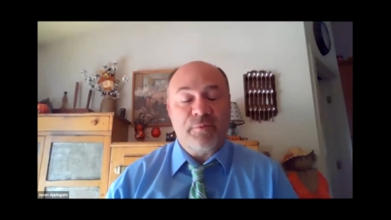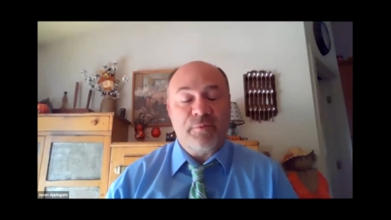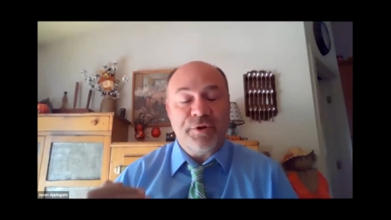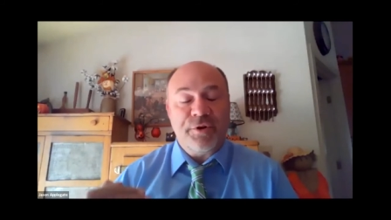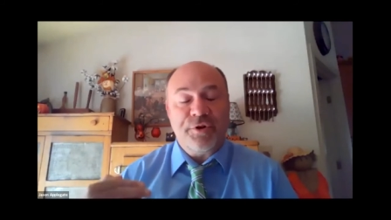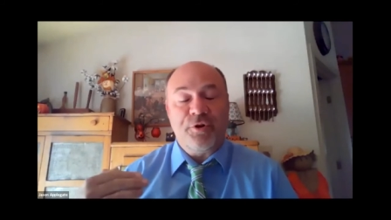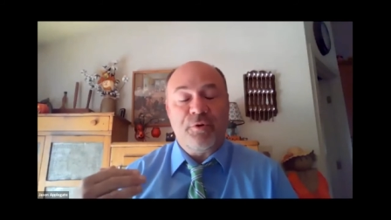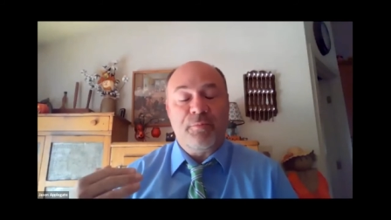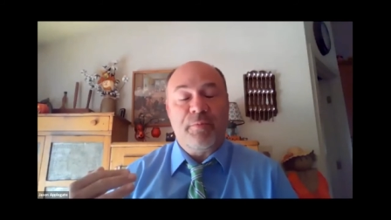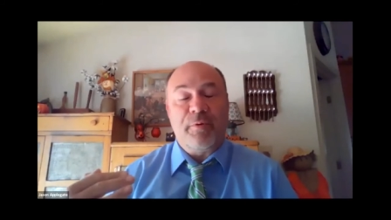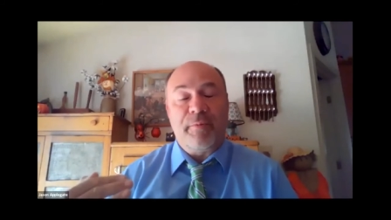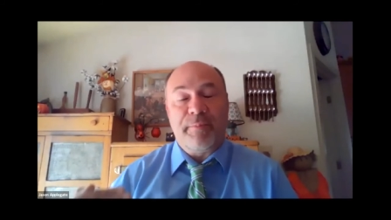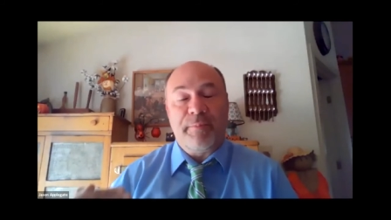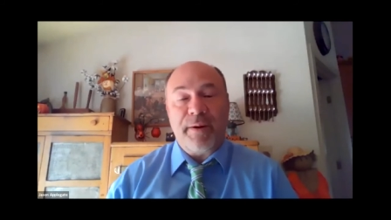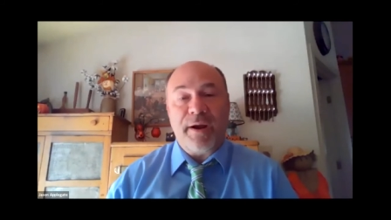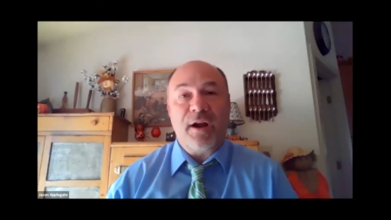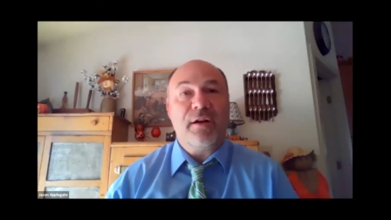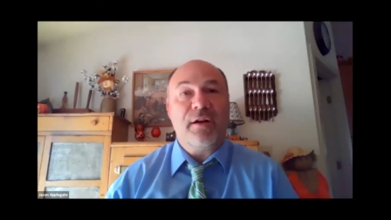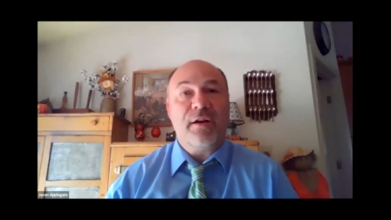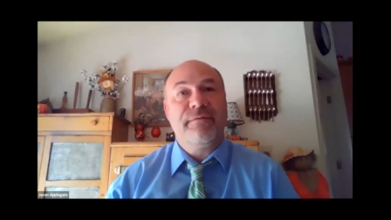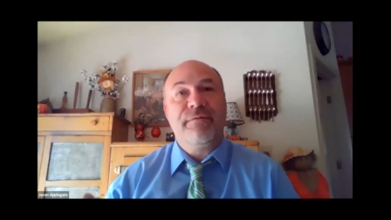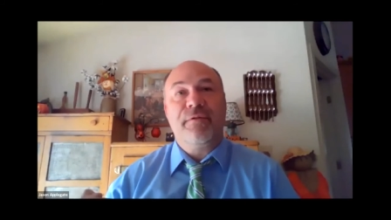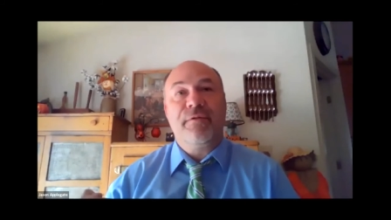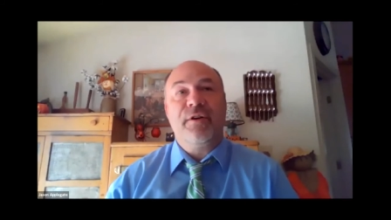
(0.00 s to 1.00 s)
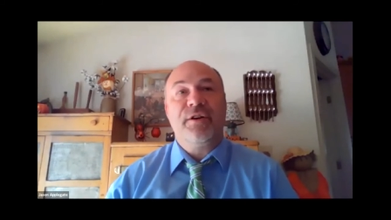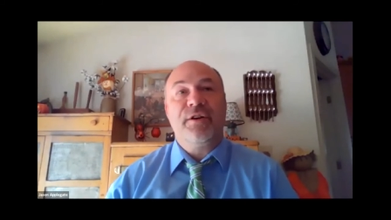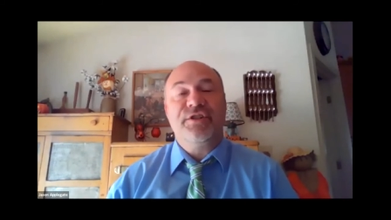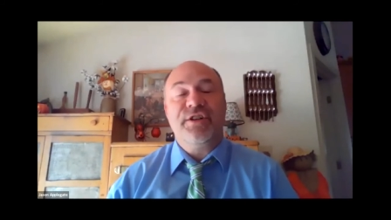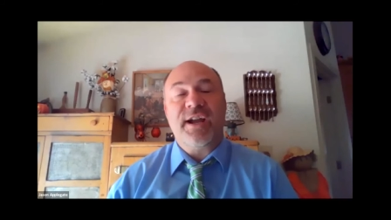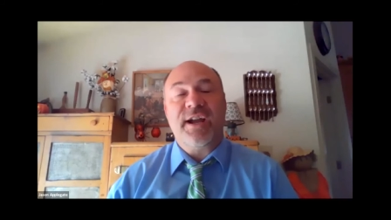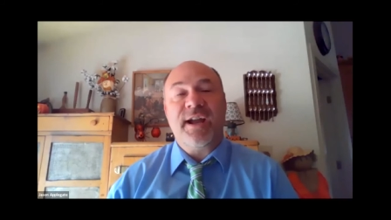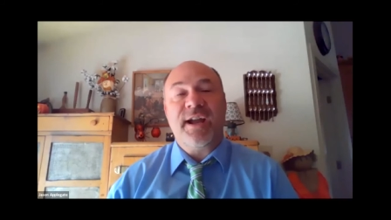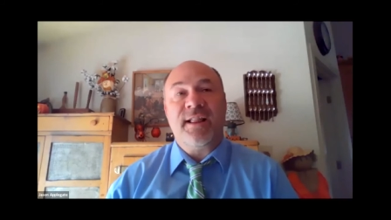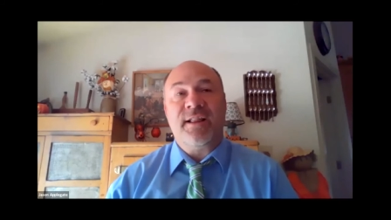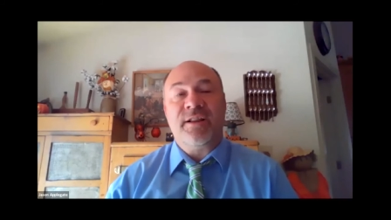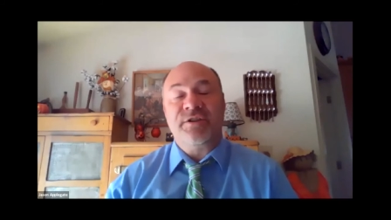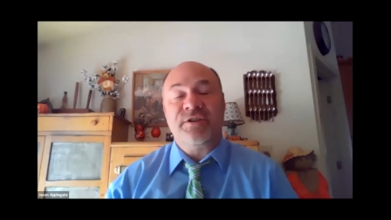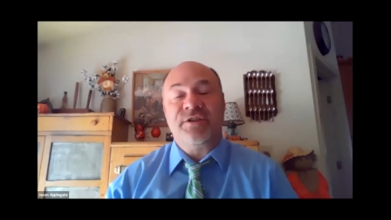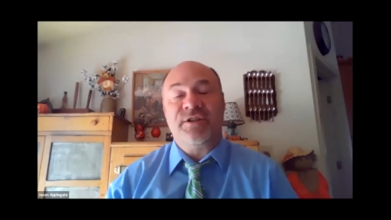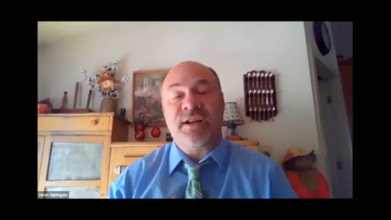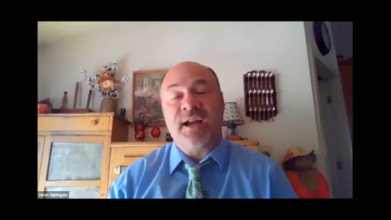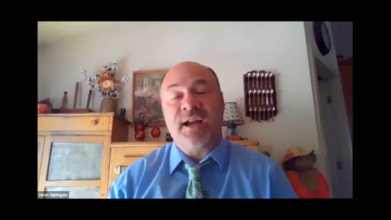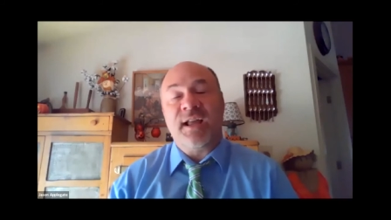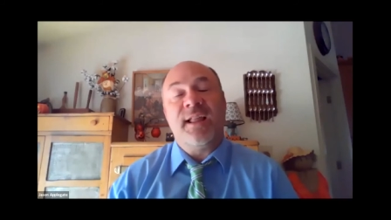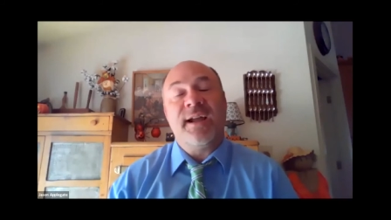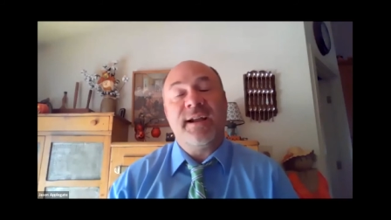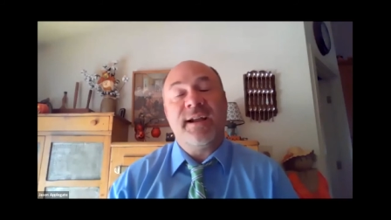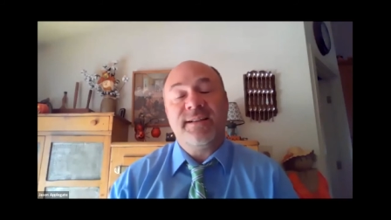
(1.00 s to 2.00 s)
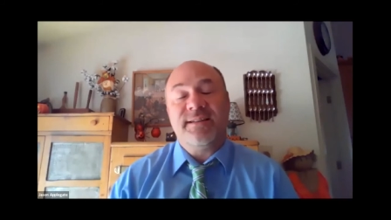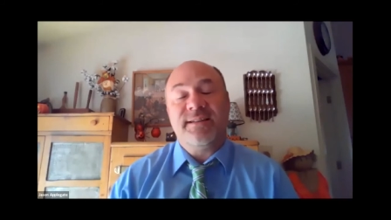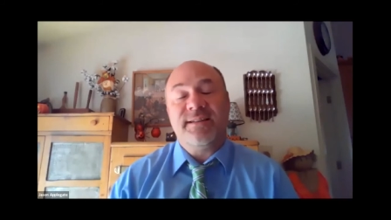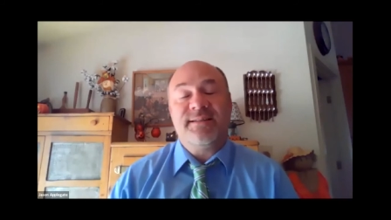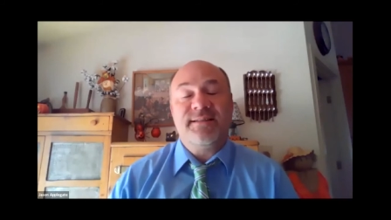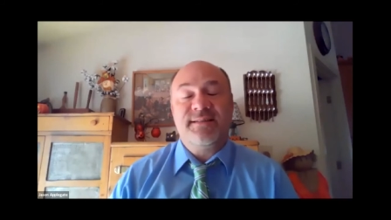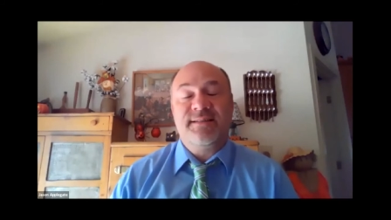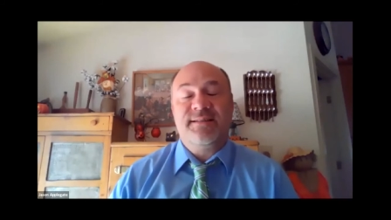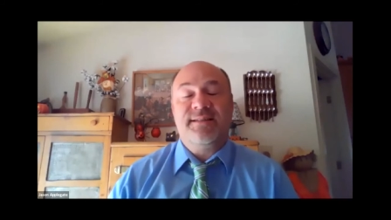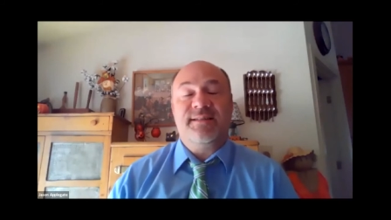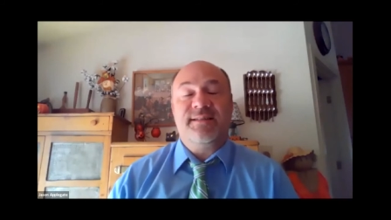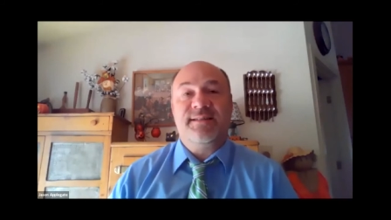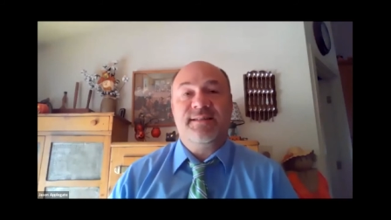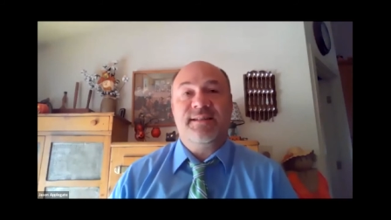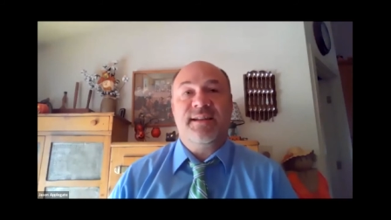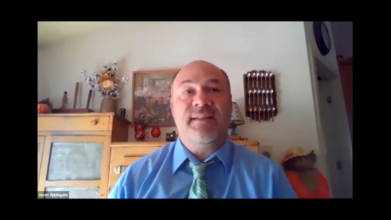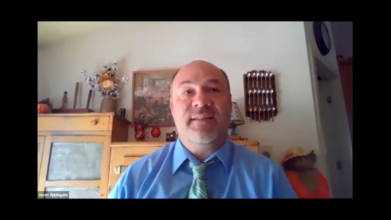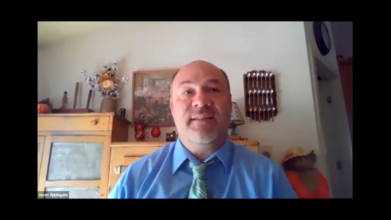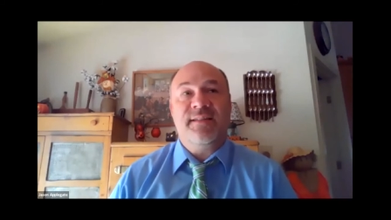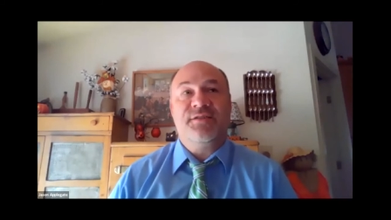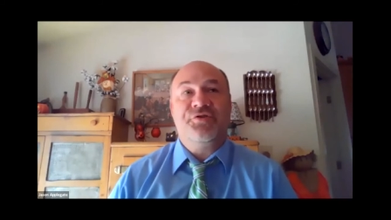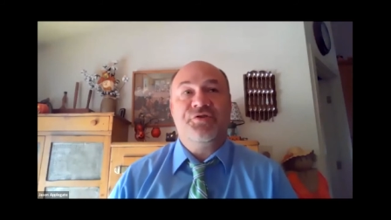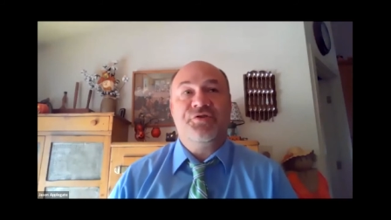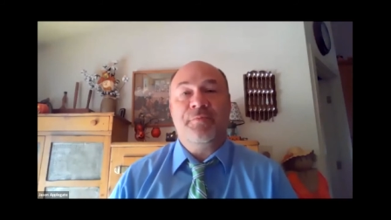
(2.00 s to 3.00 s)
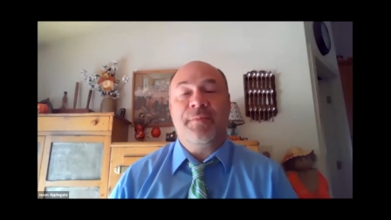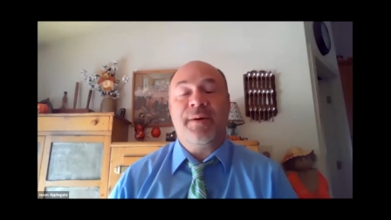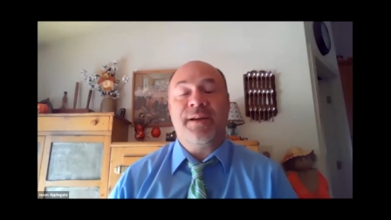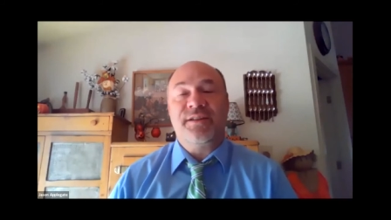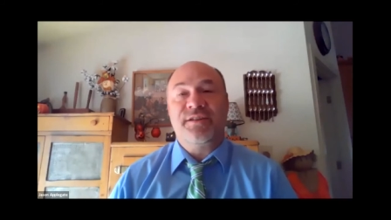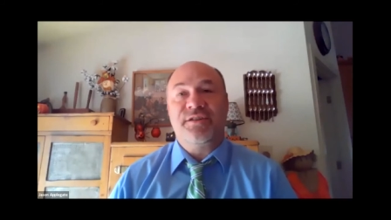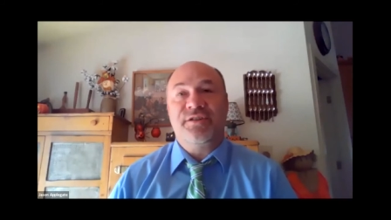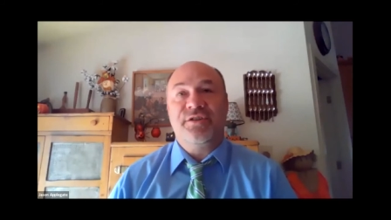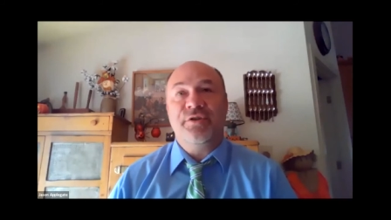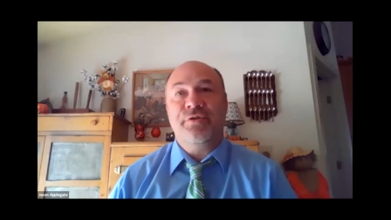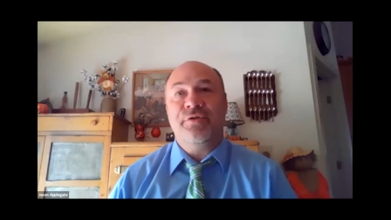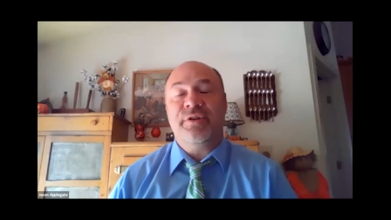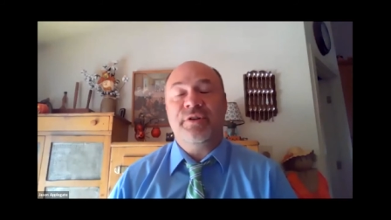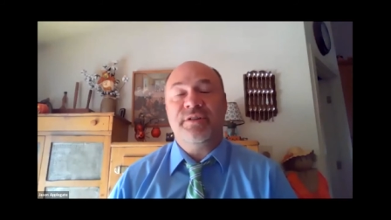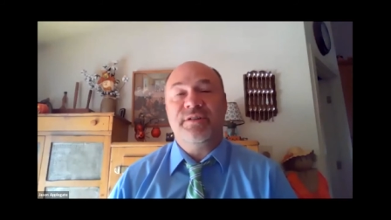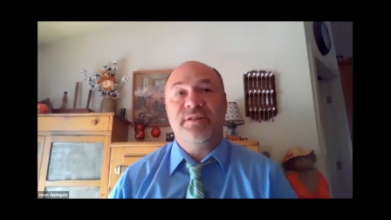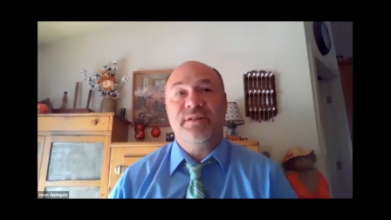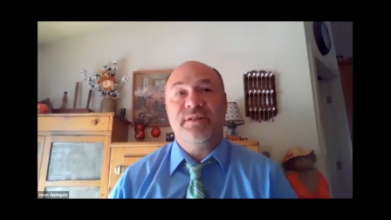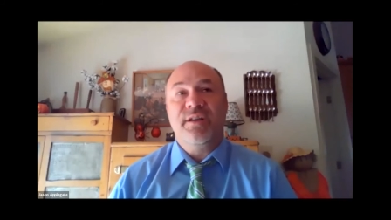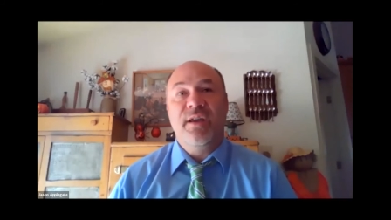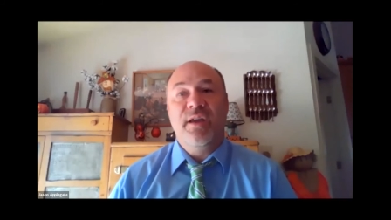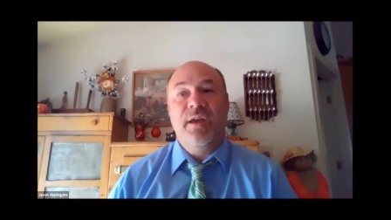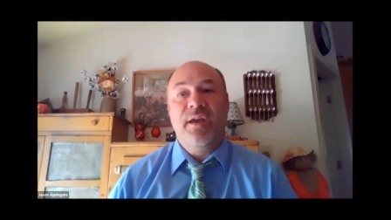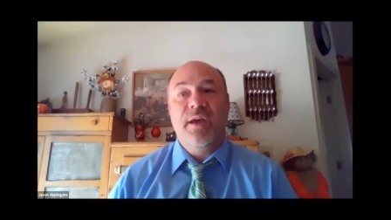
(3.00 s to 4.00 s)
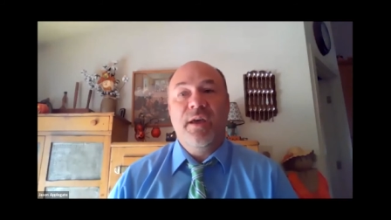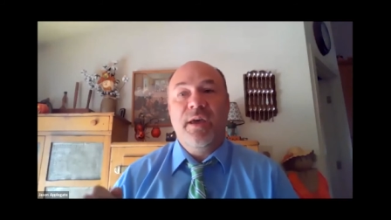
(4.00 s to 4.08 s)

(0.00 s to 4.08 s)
When you're prepared for a challenge, and I like to say this to my students,